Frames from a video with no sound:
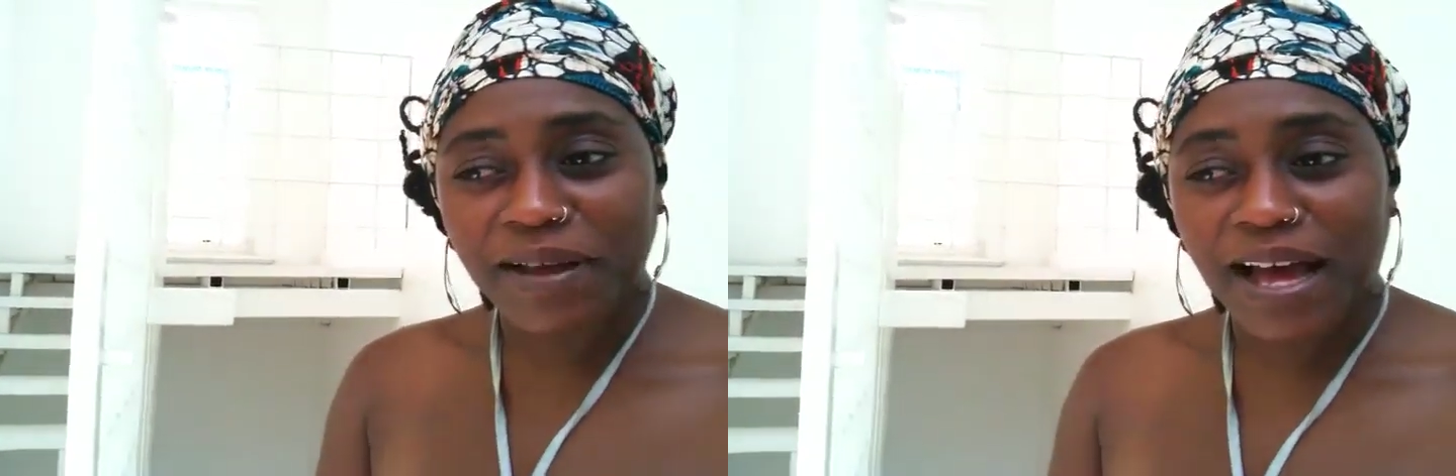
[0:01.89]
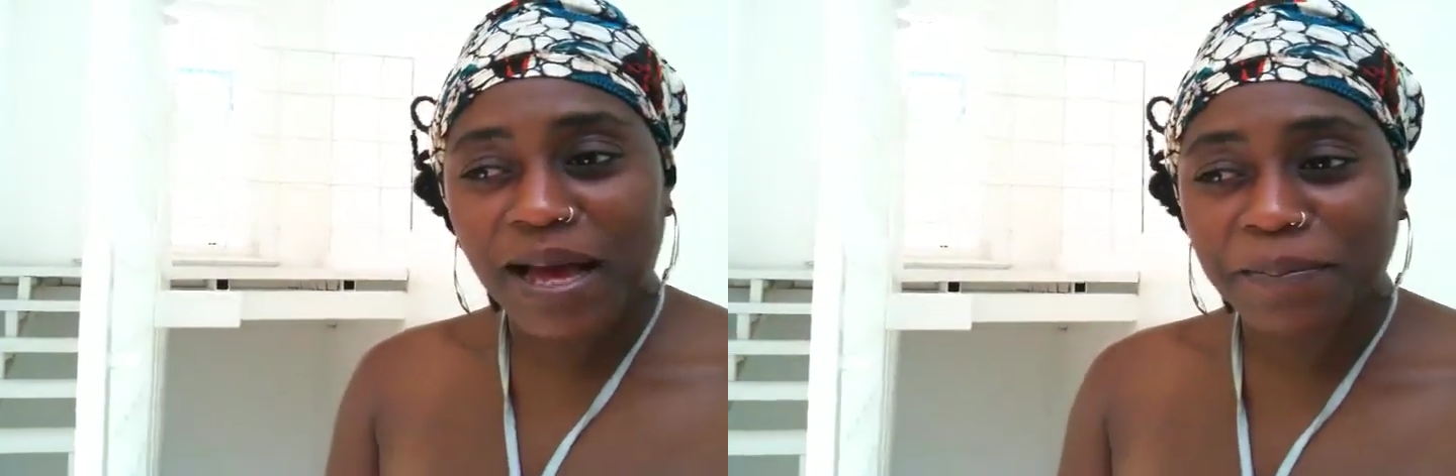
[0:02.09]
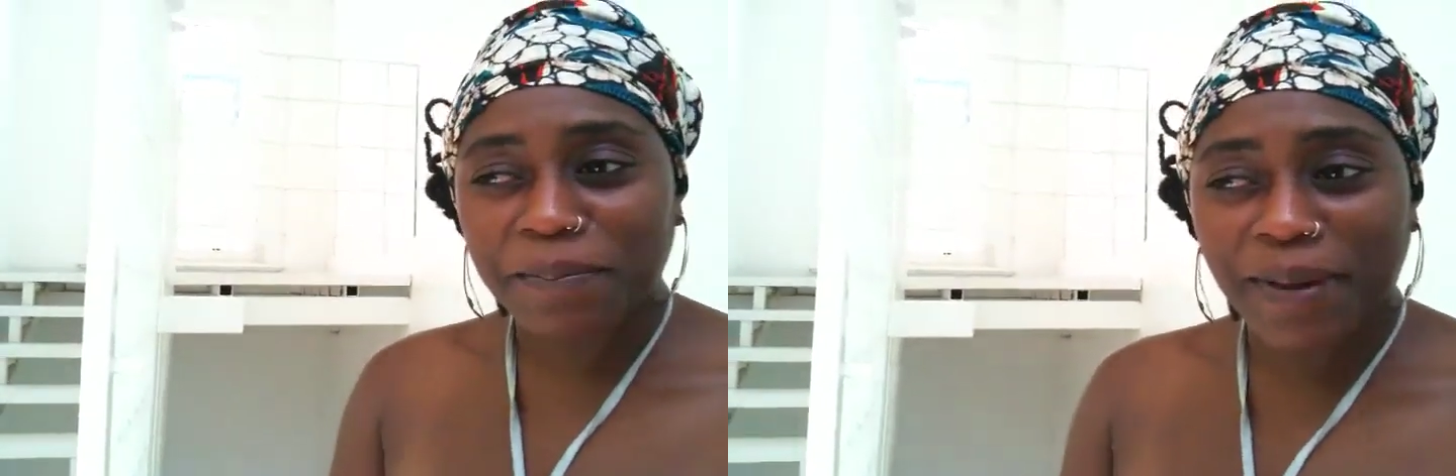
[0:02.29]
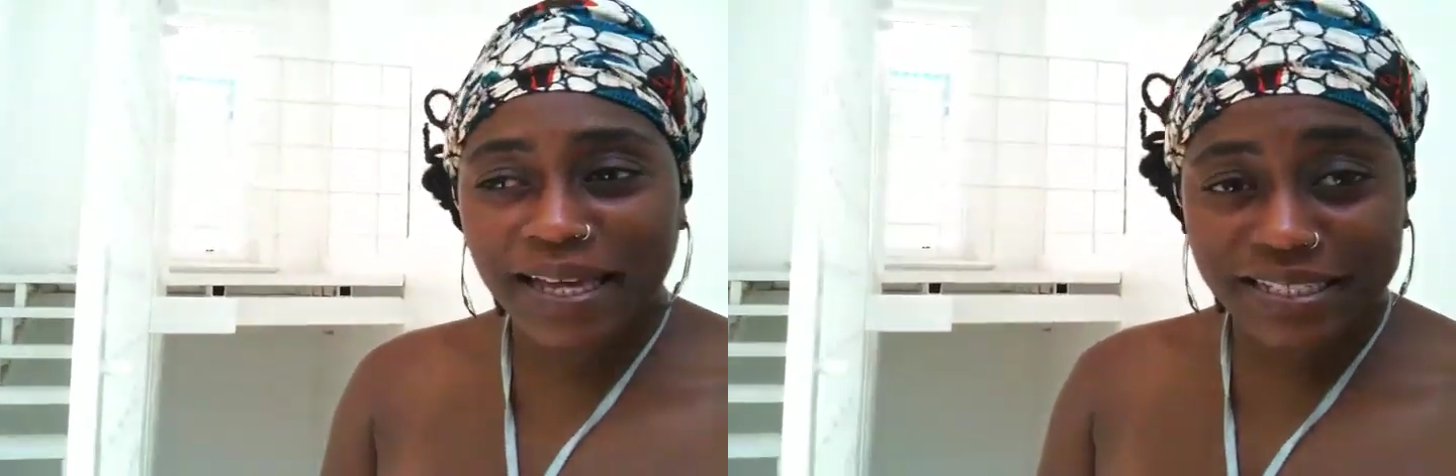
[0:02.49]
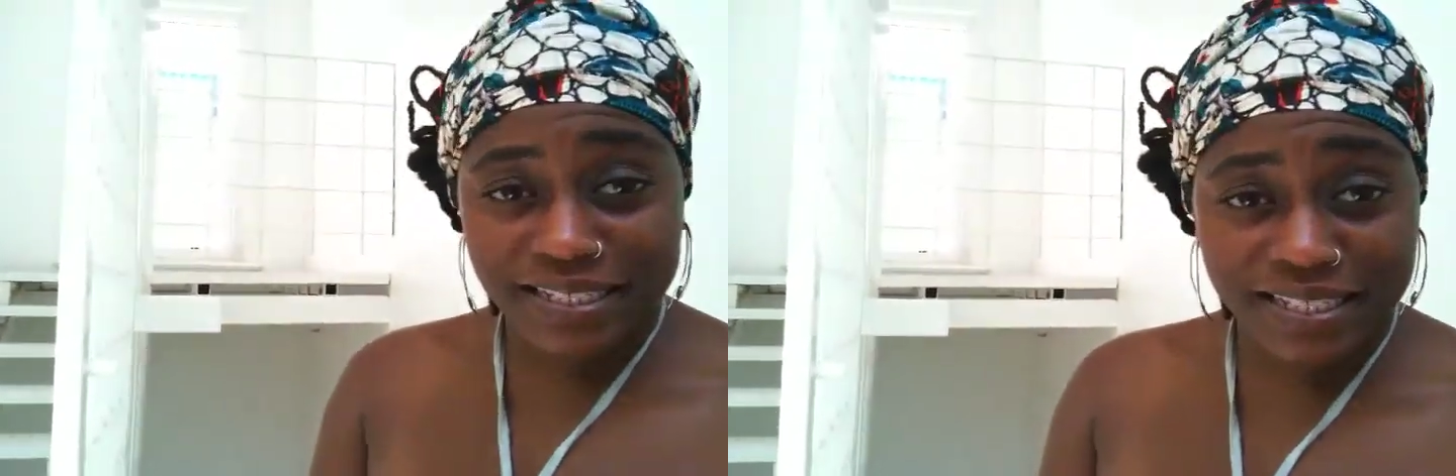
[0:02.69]
I'm
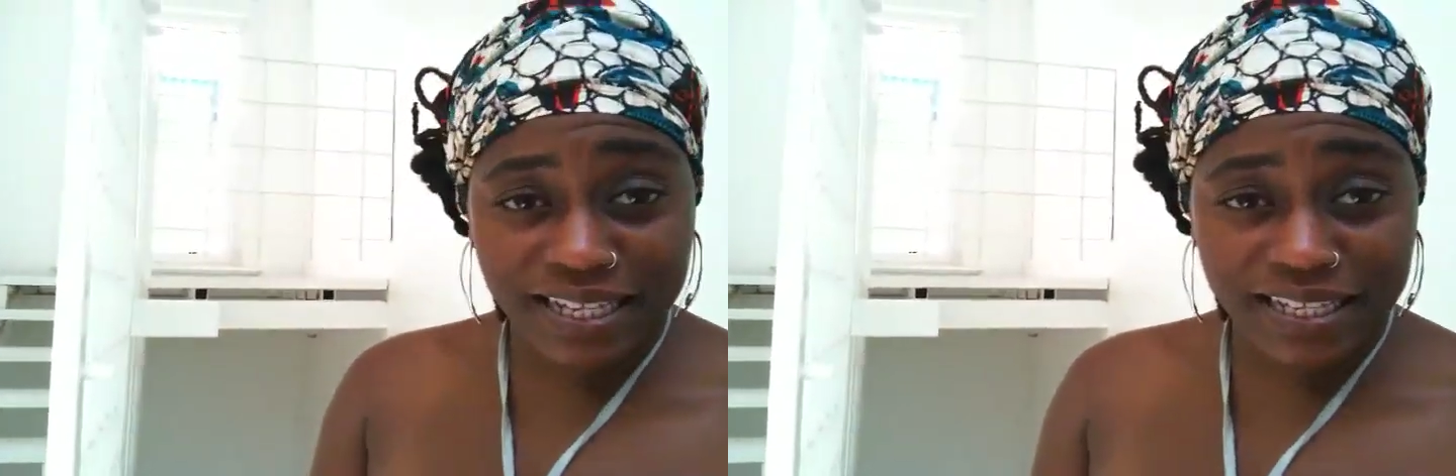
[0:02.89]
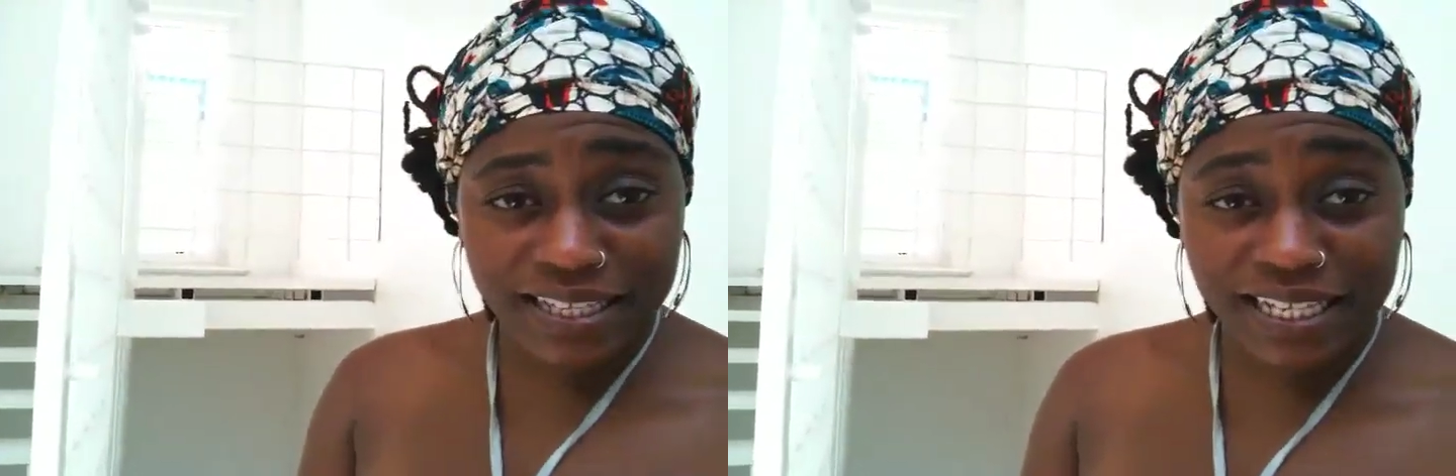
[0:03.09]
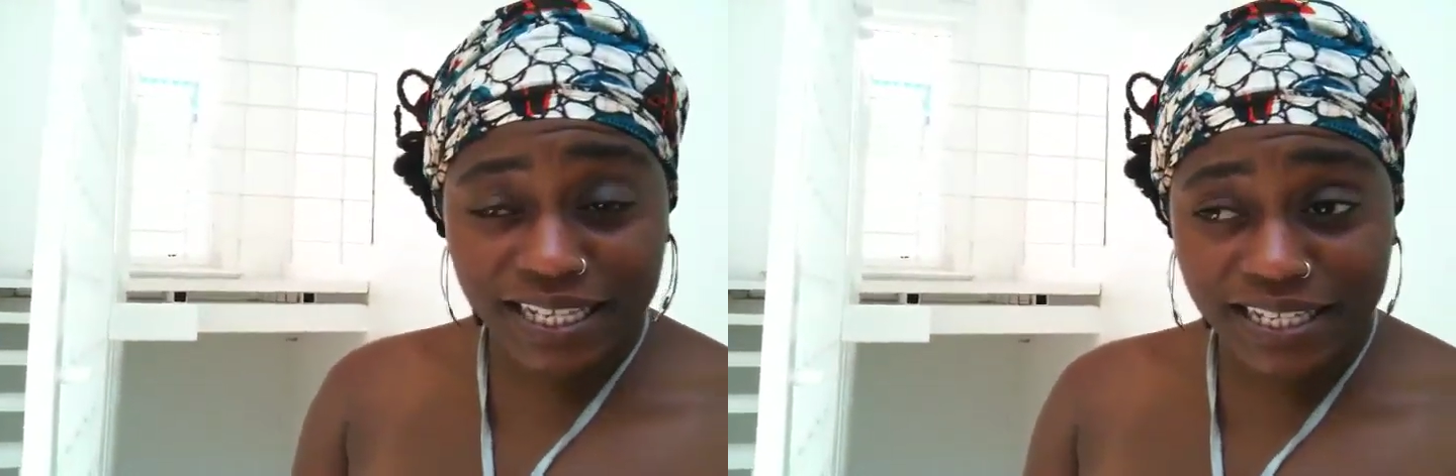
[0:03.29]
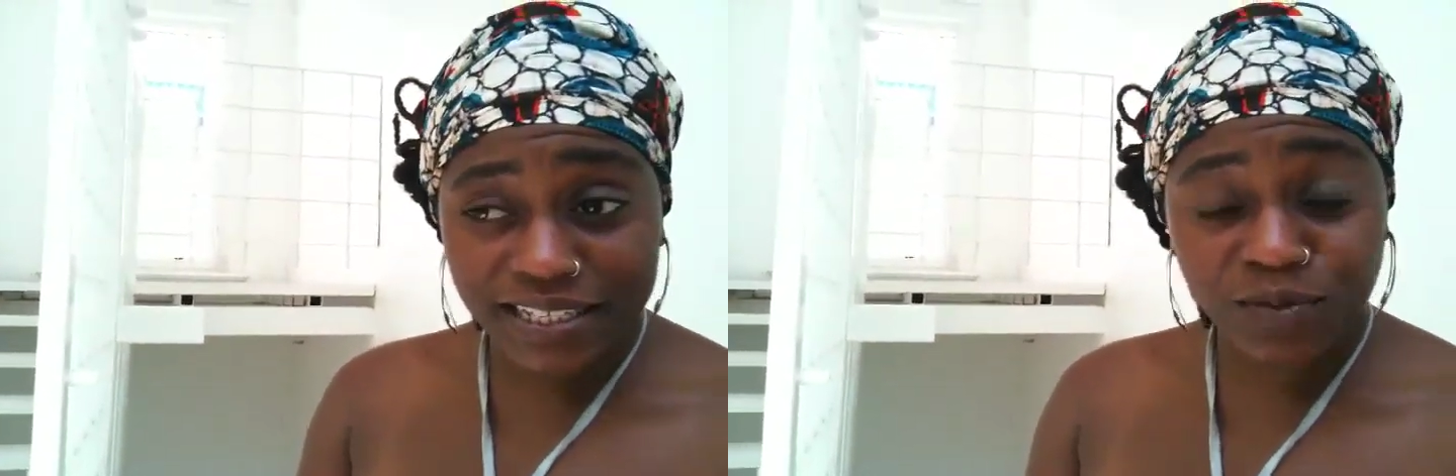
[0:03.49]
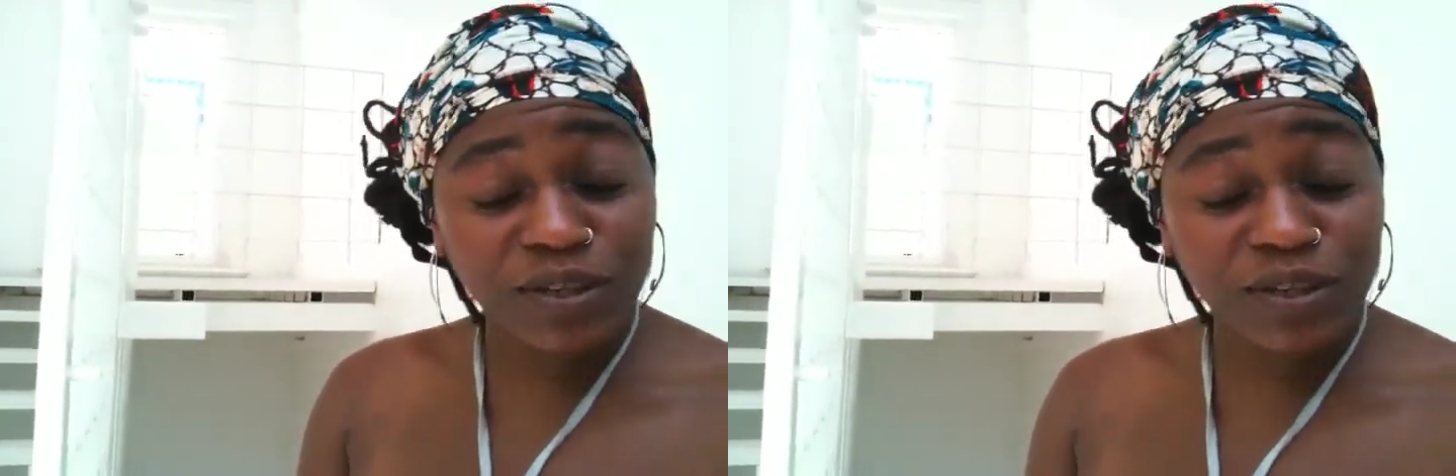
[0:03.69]
based in Leeds,